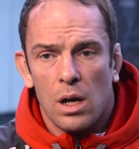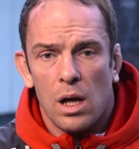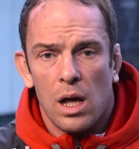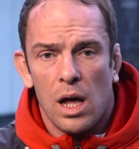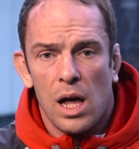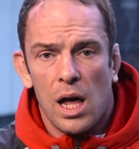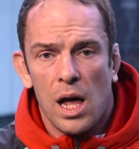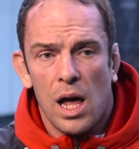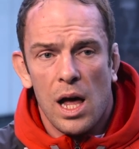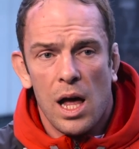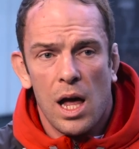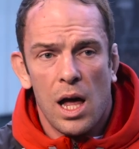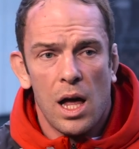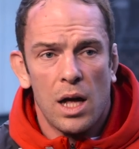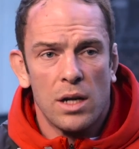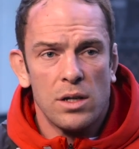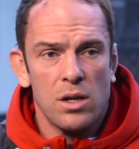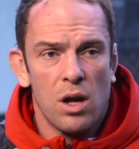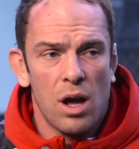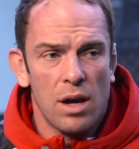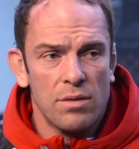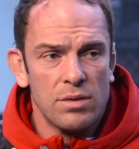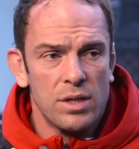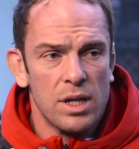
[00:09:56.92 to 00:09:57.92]

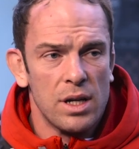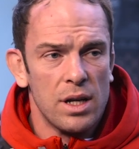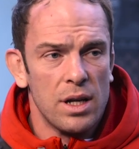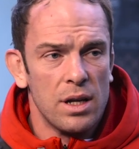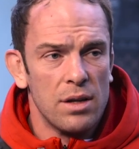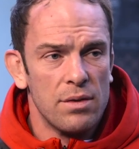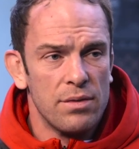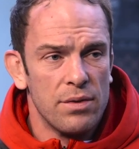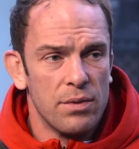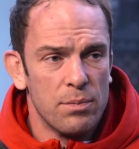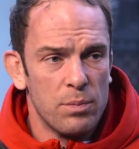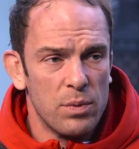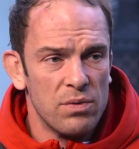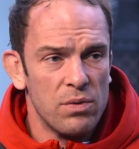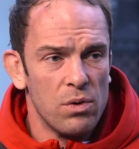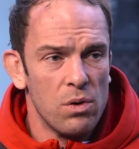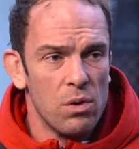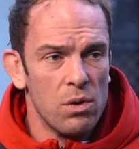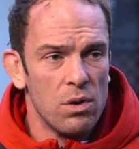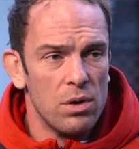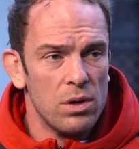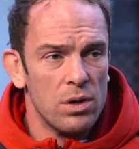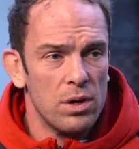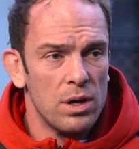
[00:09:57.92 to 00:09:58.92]
No, I've done it
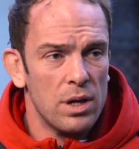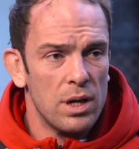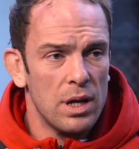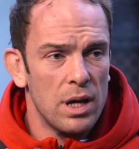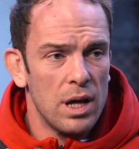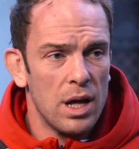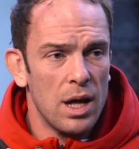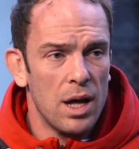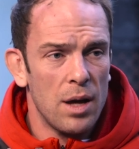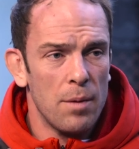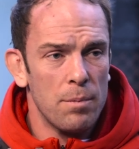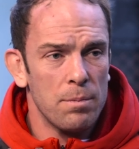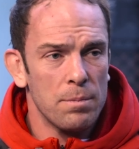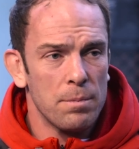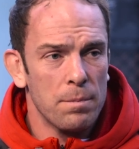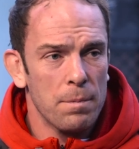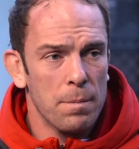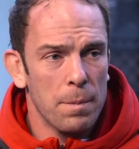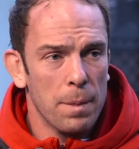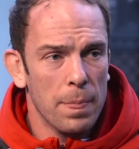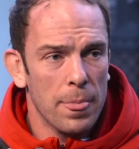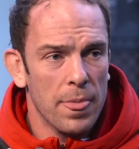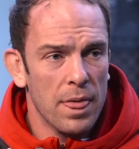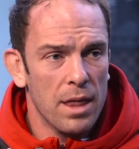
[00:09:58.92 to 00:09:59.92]
before. a few
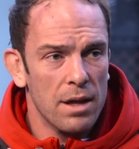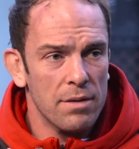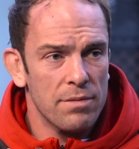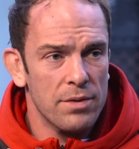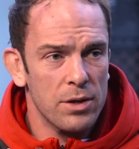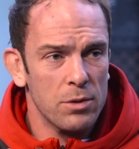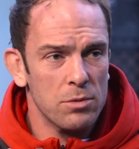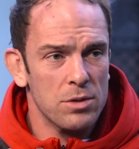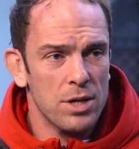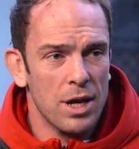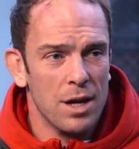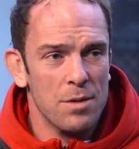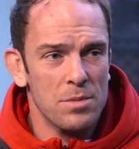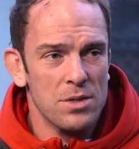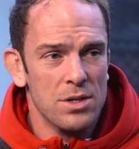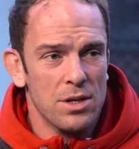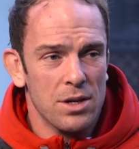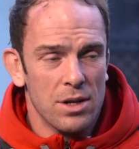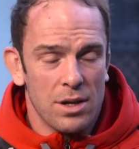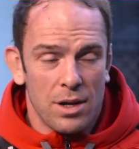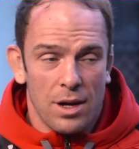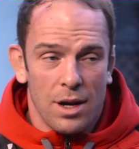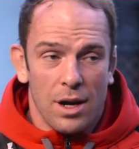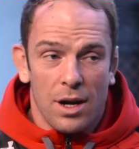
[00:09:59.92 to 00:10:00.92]
times. Humble
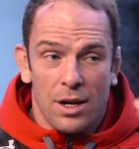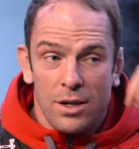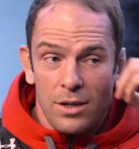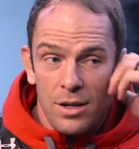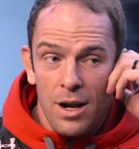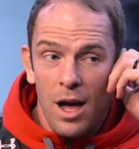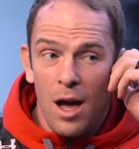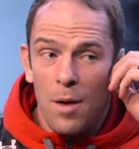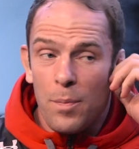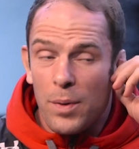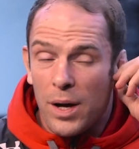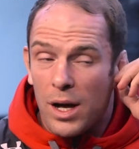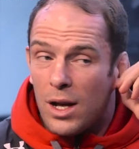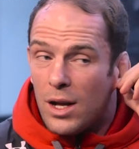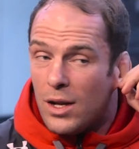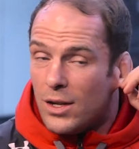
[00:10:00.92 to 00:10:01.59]
brag. I've